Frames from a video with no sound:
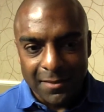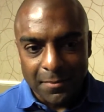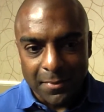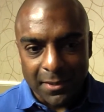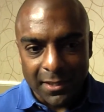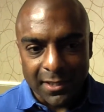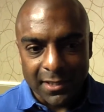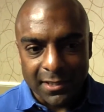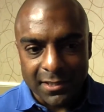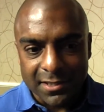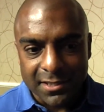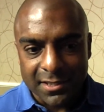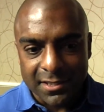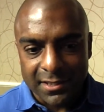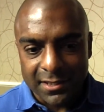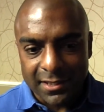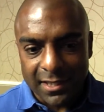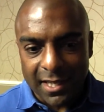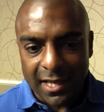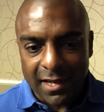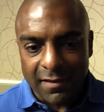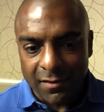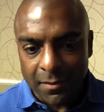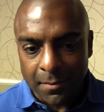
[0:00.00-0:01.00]
because
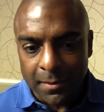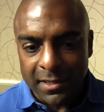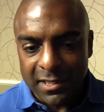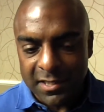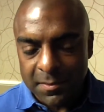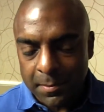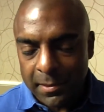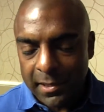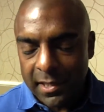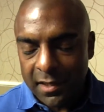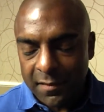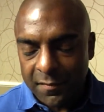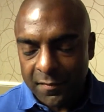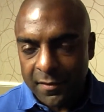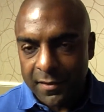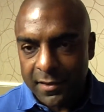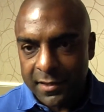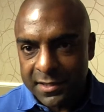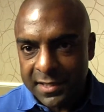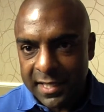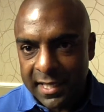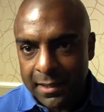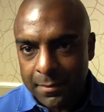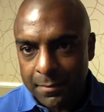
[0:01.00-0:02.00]
everybody's playing for
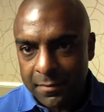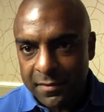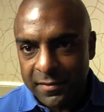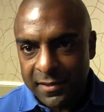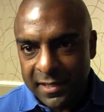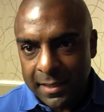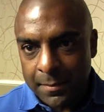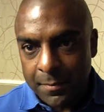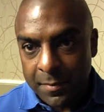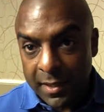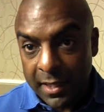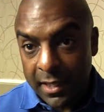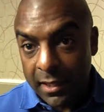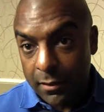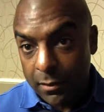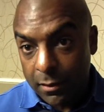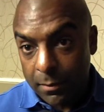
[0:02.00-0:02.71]
the same thing.